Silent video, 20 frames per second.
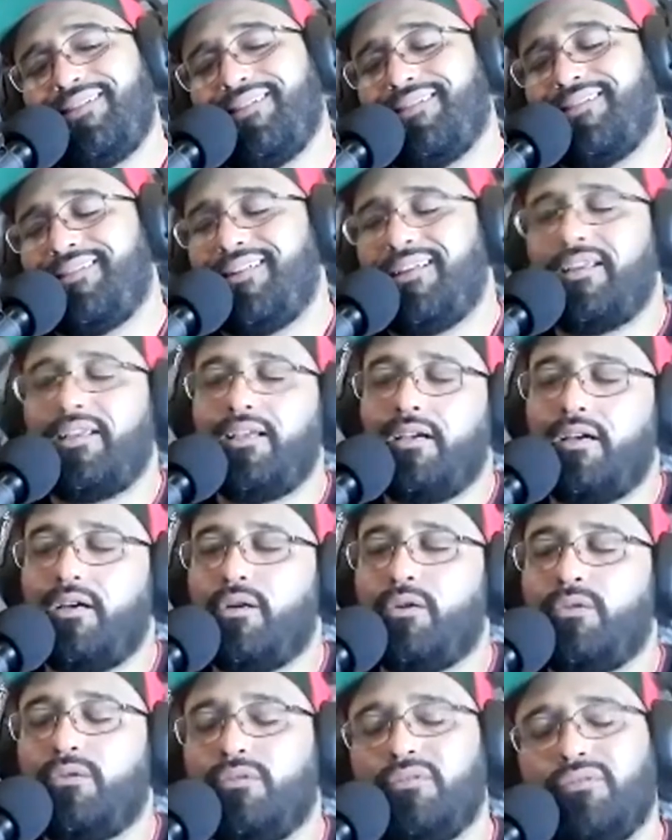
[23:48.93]
just like,
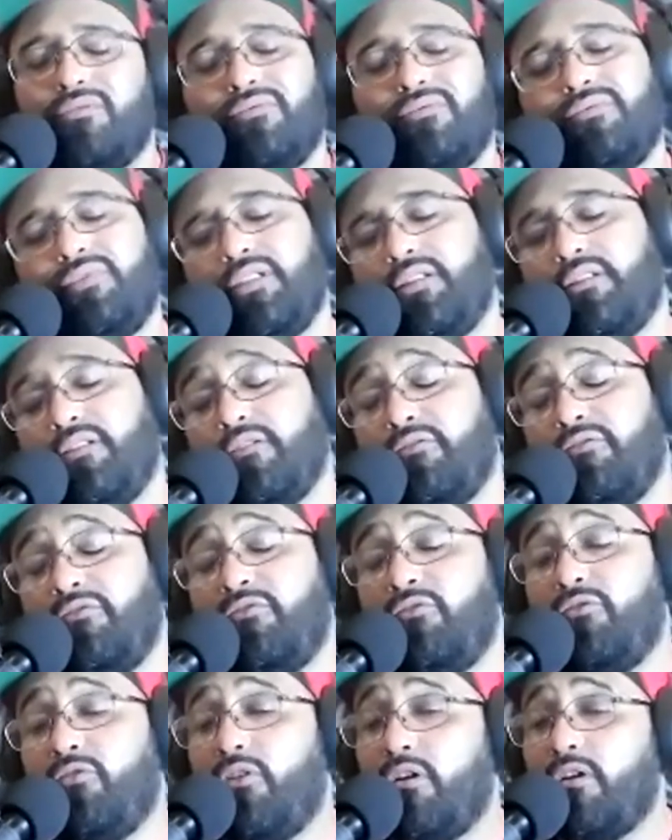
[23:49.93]
yo, get the
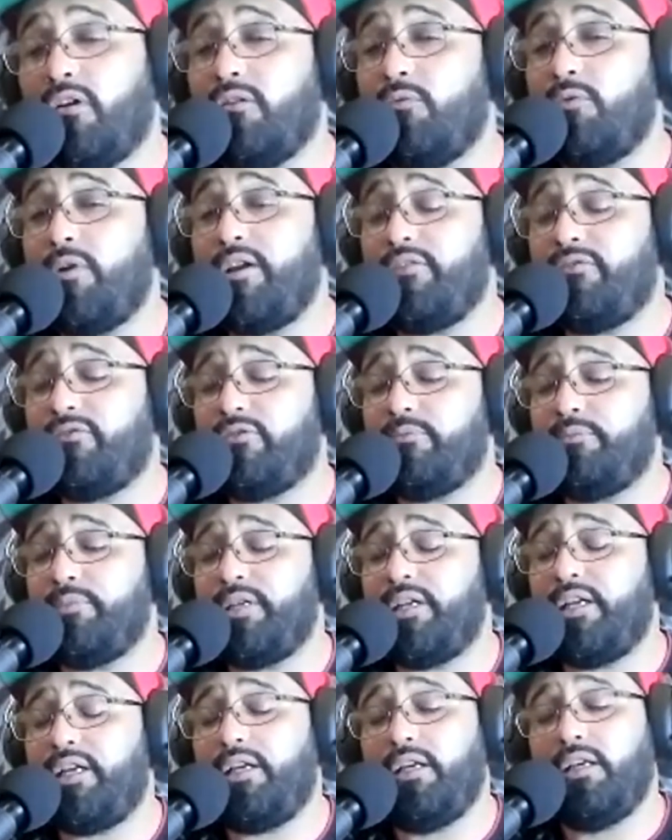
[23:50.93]
fuck away from
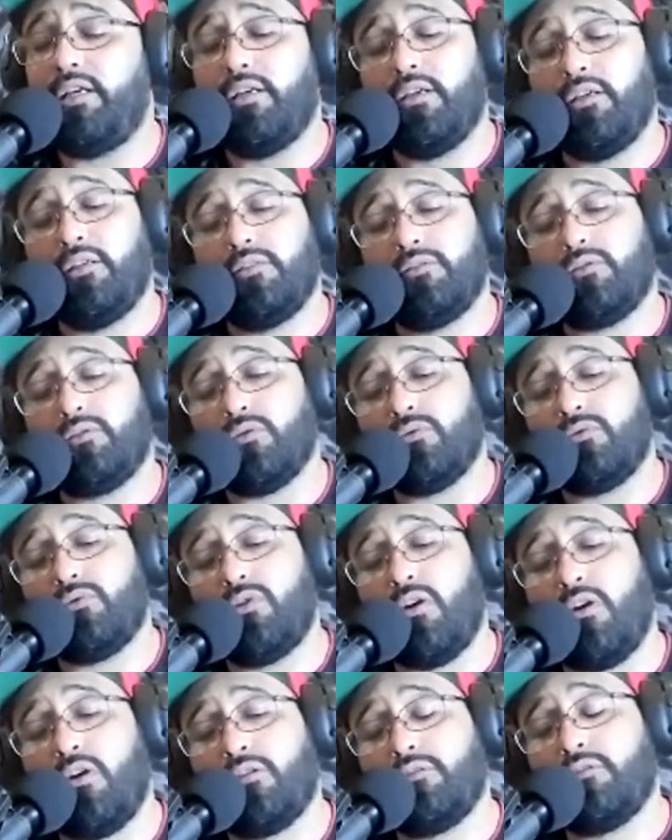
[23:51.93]
me. Don't
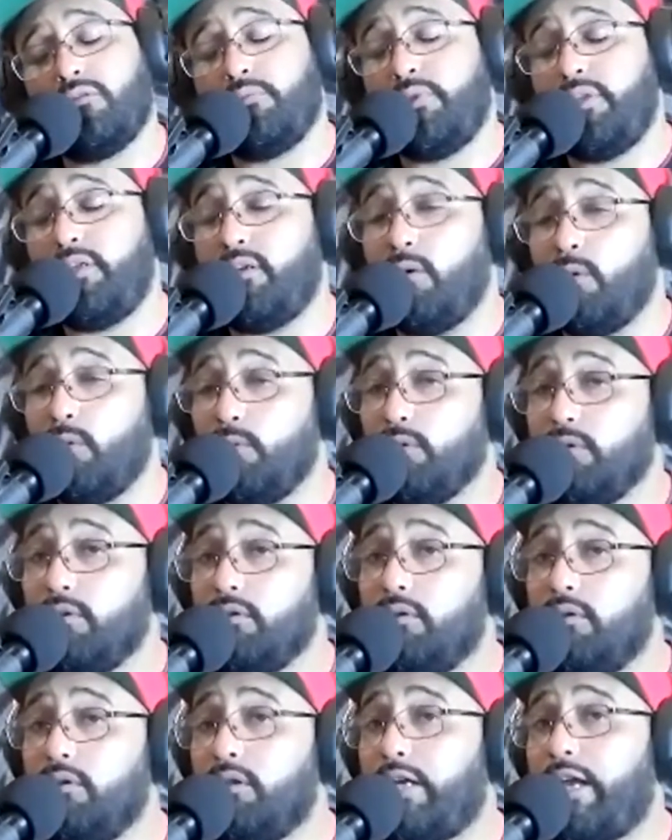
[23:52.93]
talk to me. Don't
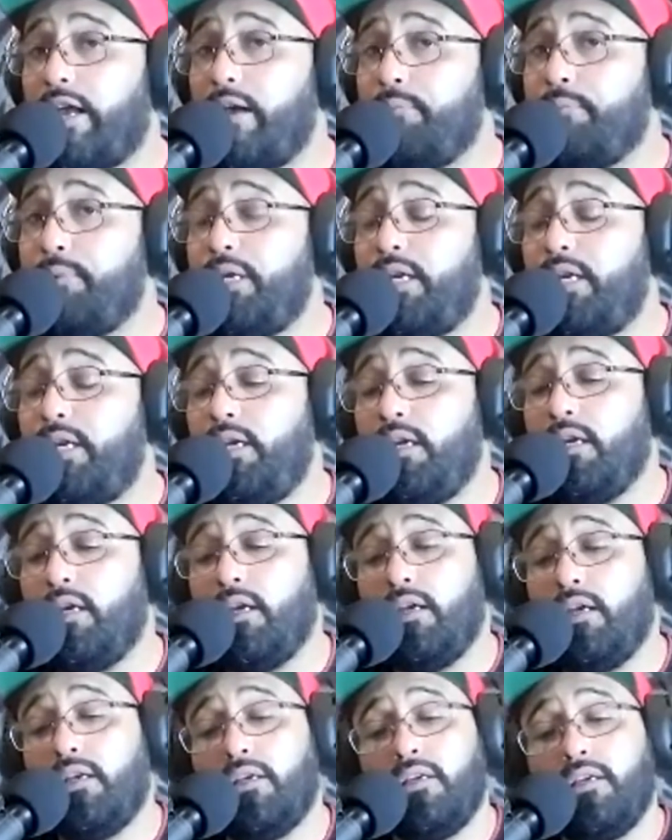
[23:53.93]
look at me.
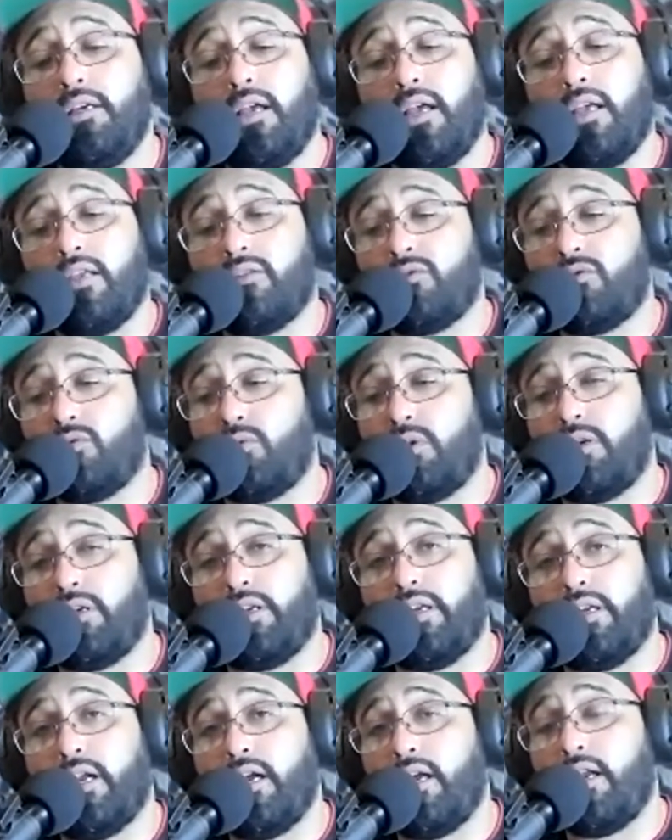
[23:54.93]
I swear to
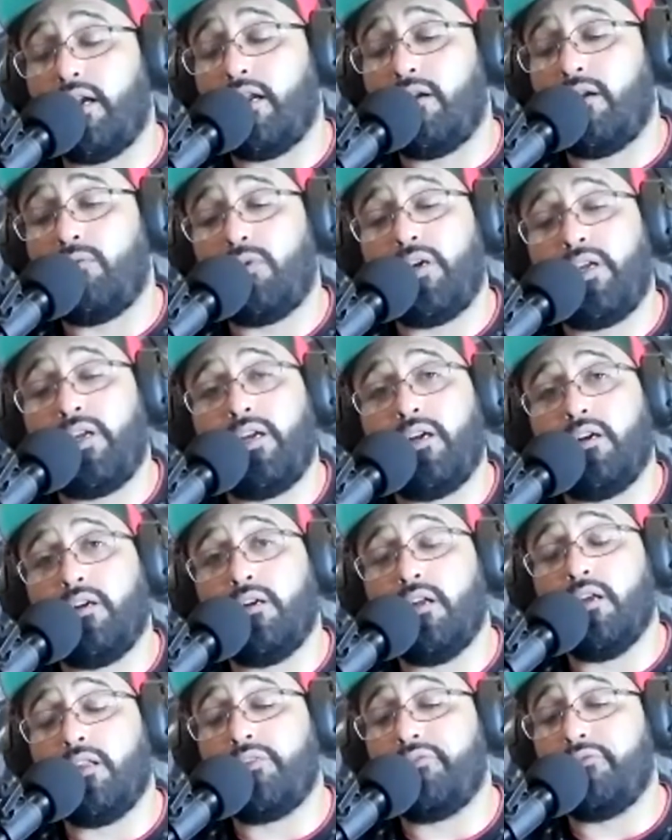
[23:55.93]
God, I don't want to hear
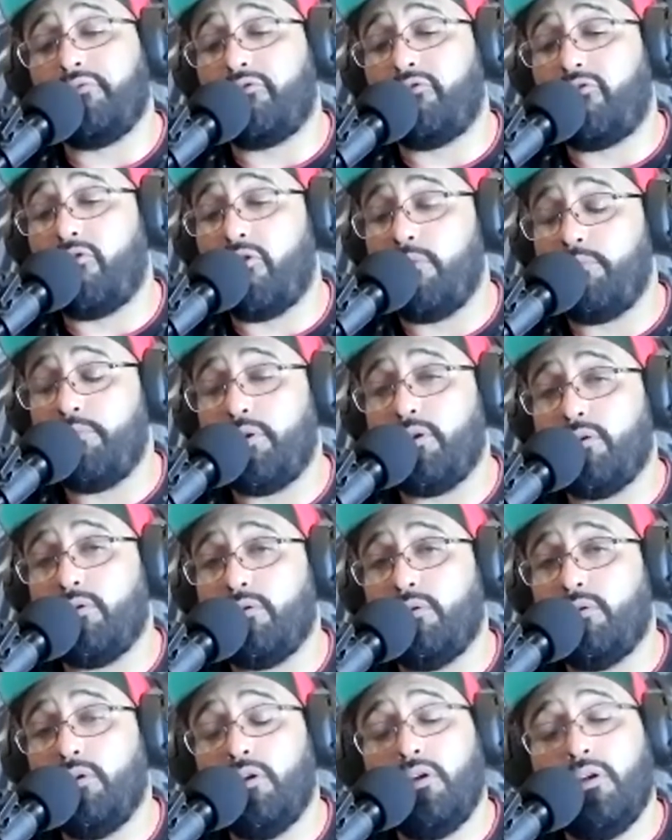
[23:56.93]
nothing from you.
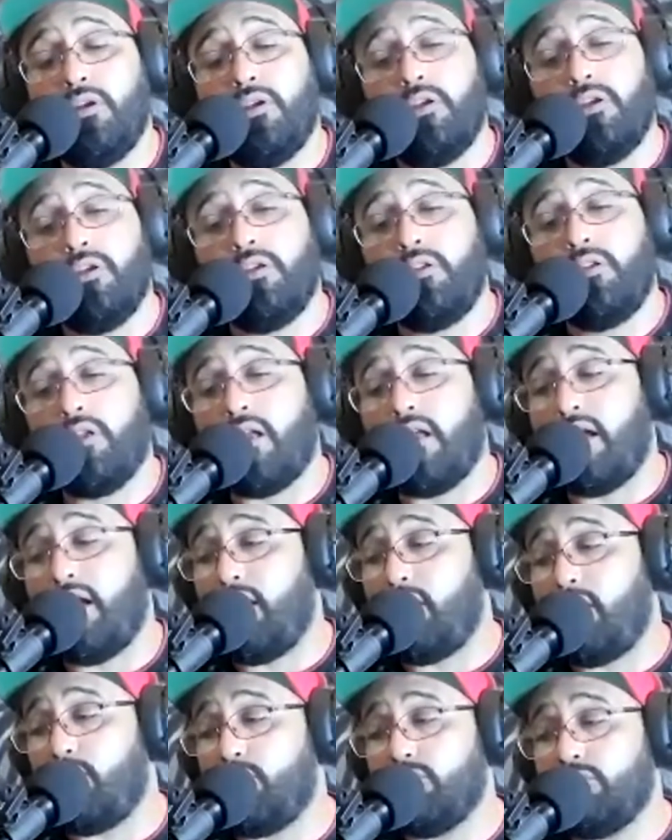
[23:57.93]
I
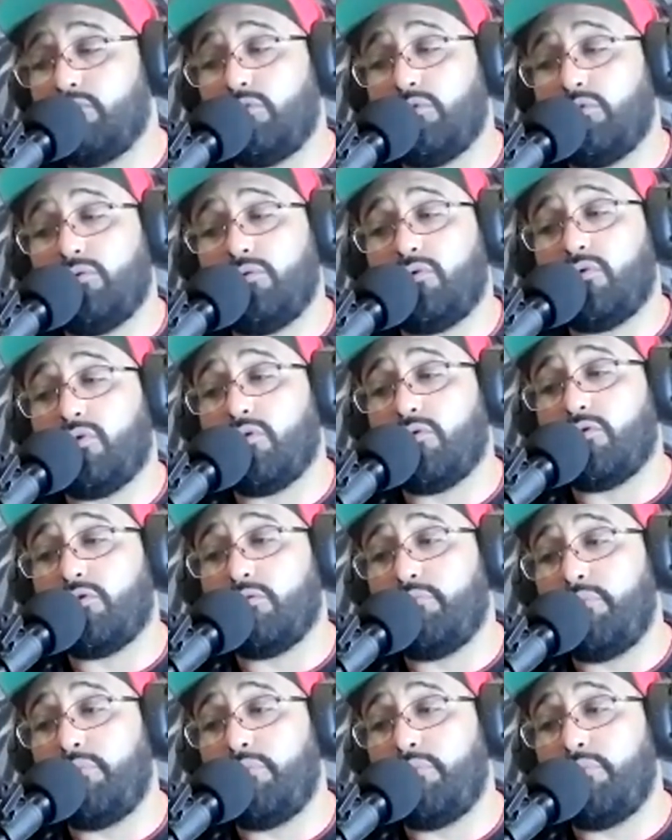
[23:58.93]
don't do social